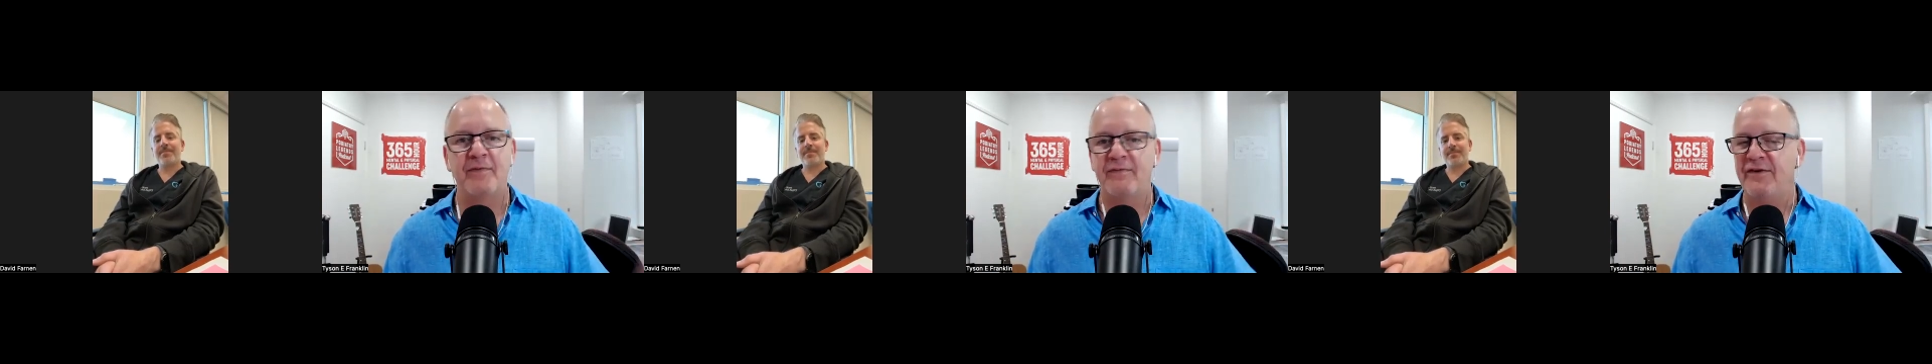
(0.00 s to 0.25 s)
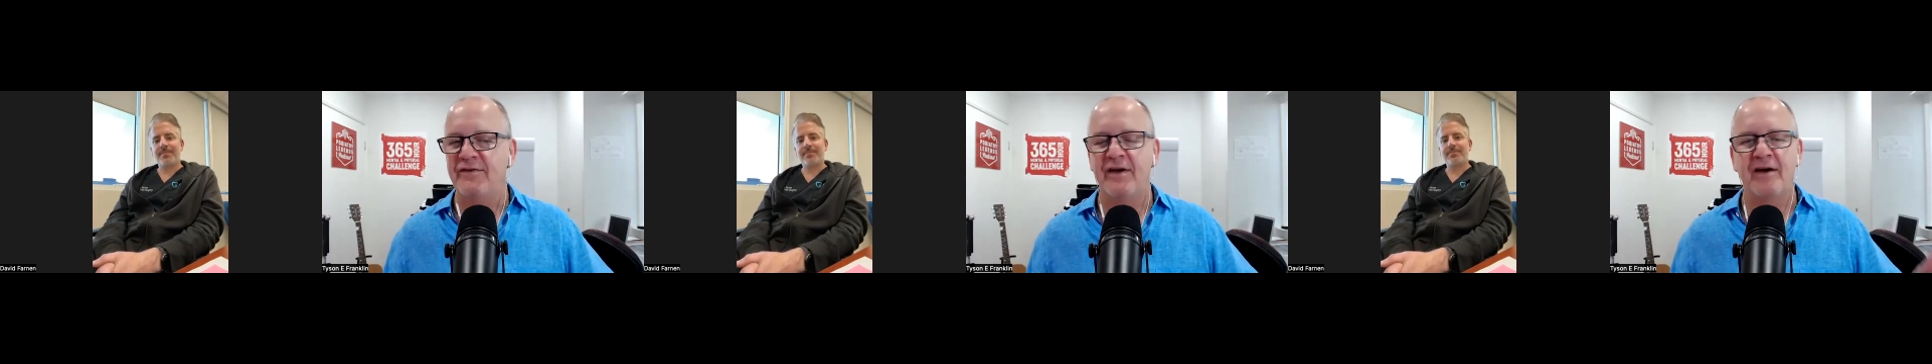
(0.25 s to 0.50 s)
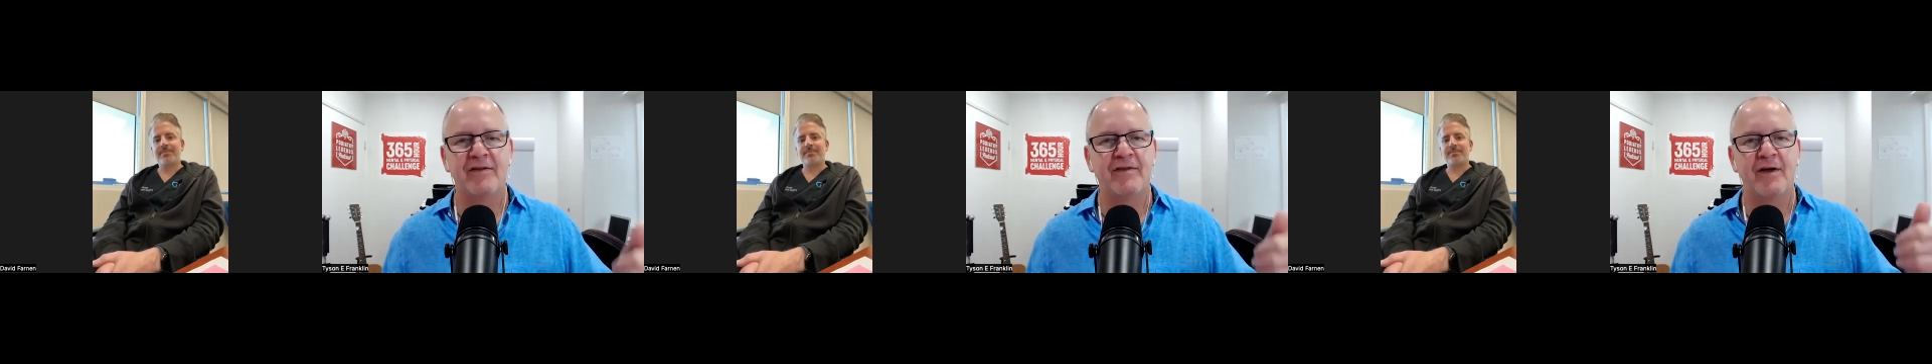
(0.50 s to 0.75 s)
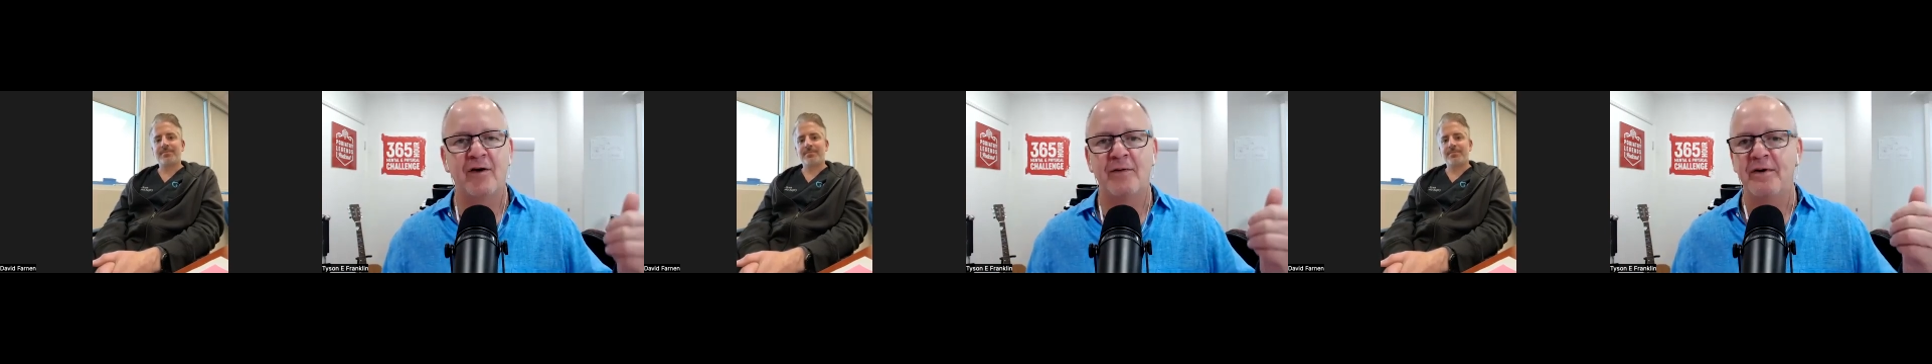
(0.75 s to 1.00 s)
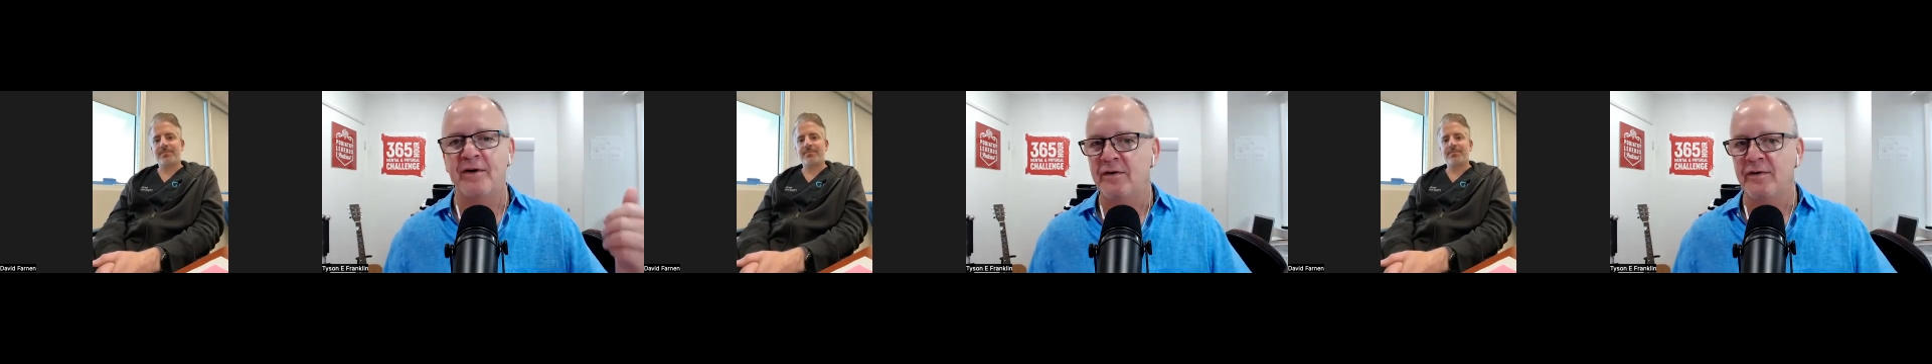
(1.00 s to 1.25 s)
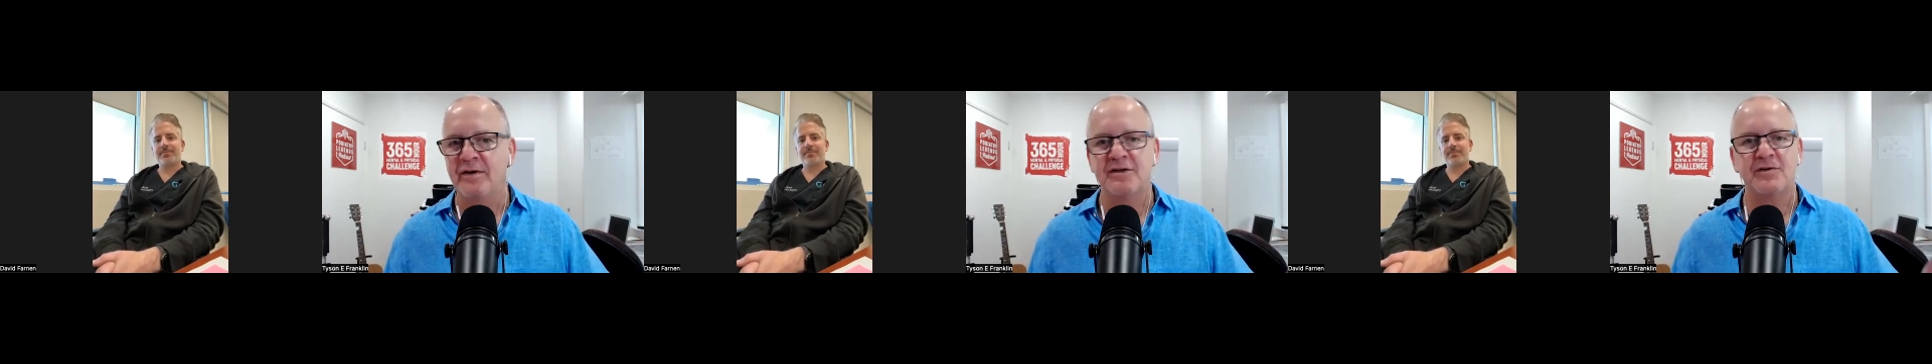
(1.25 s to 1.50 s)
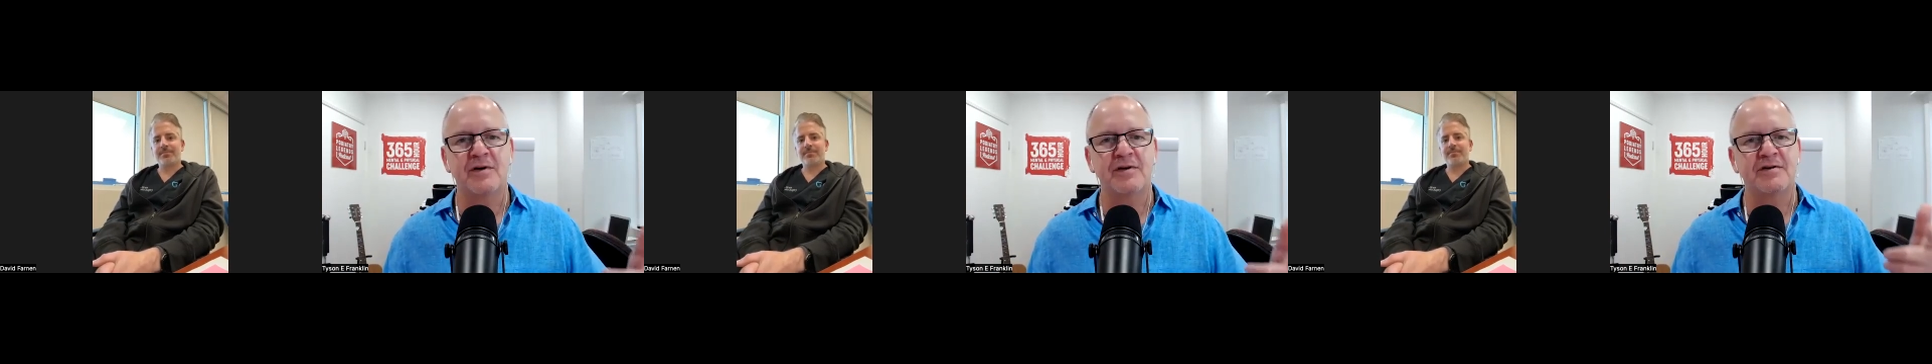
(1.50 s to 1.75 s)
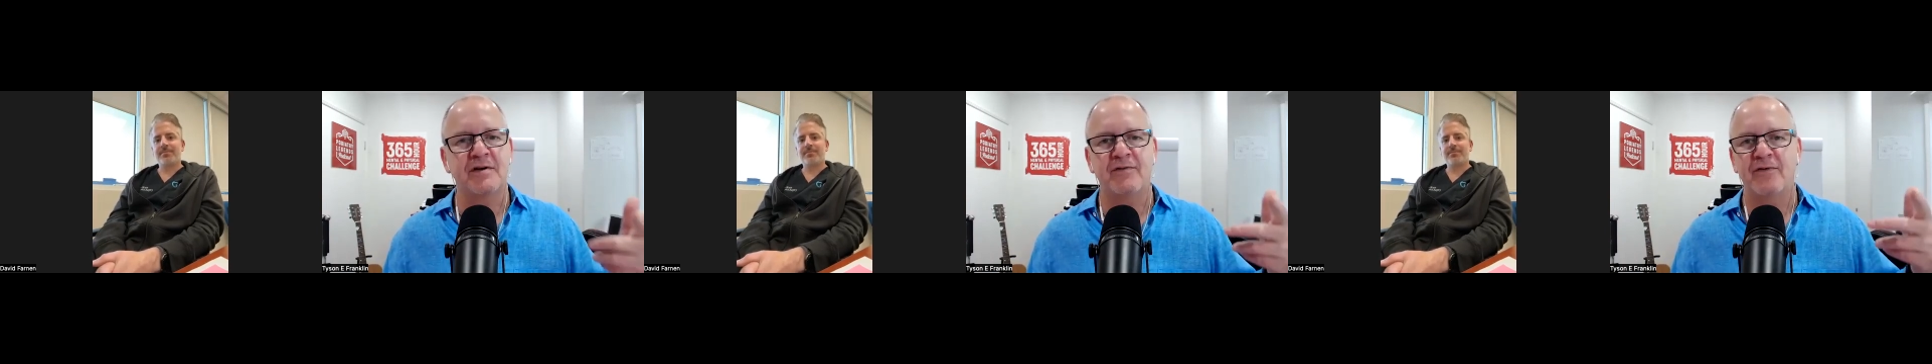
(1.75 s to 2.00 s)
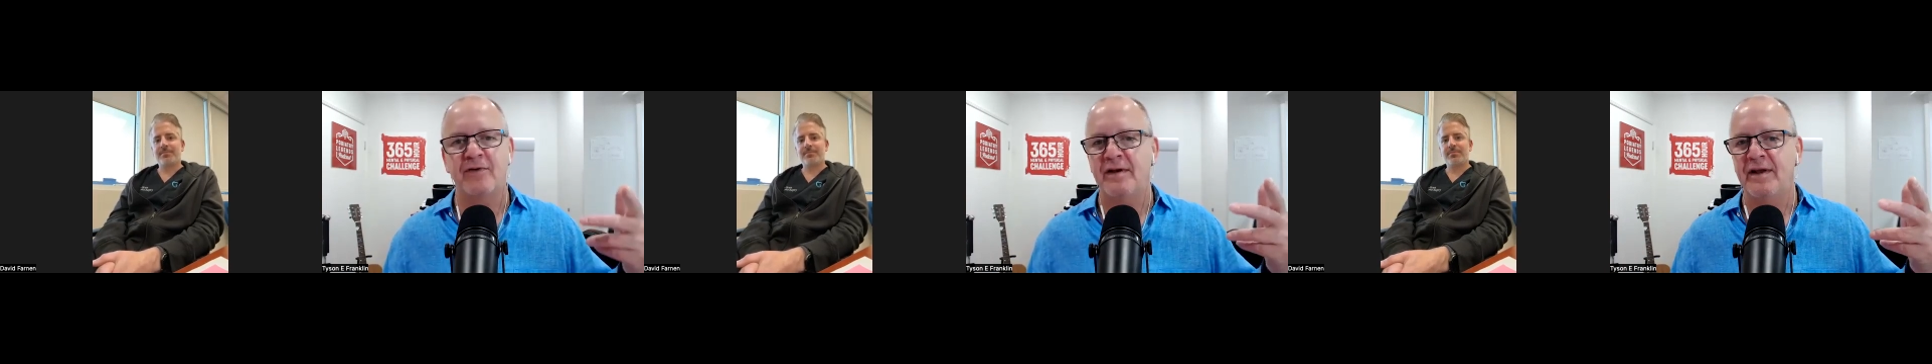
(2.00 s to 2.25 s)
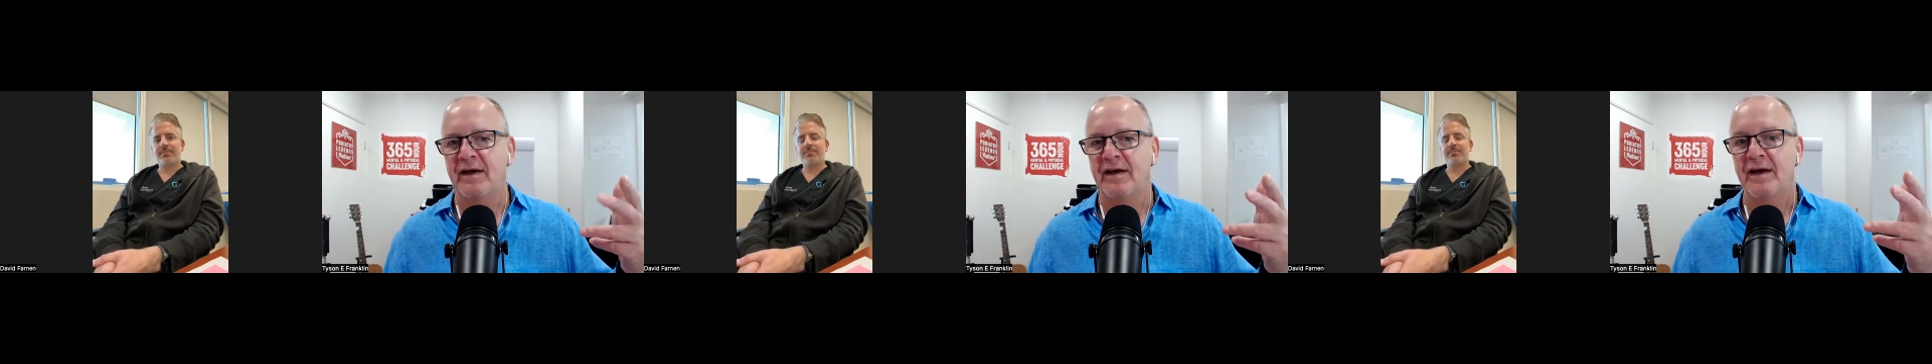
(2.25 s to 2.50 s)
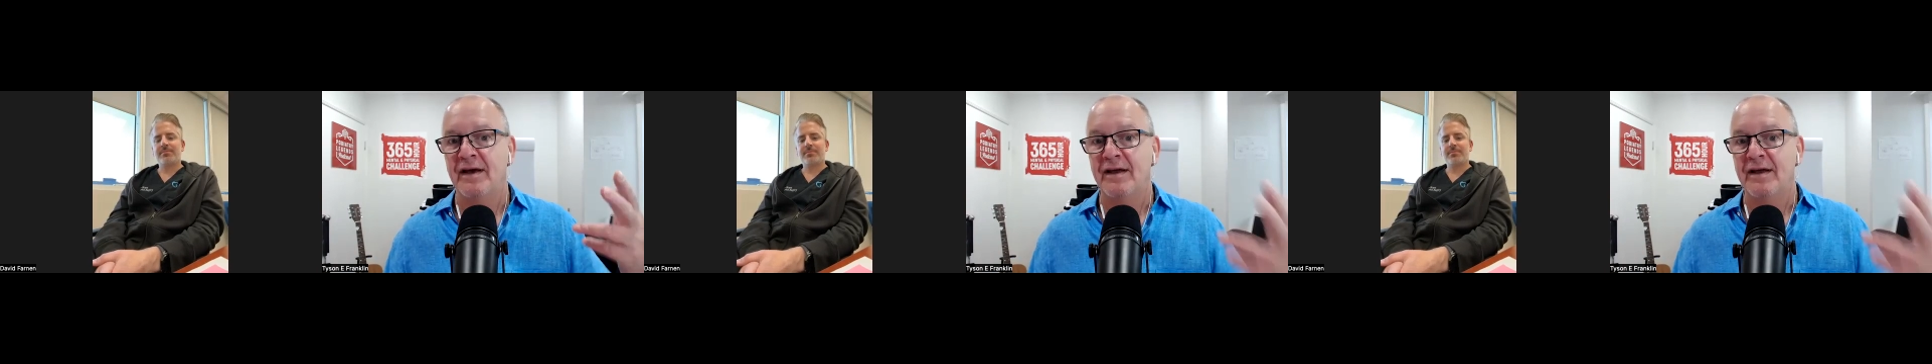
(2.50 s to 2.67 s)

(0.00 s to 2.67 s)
Physiotherapy, doing stretching for your neck,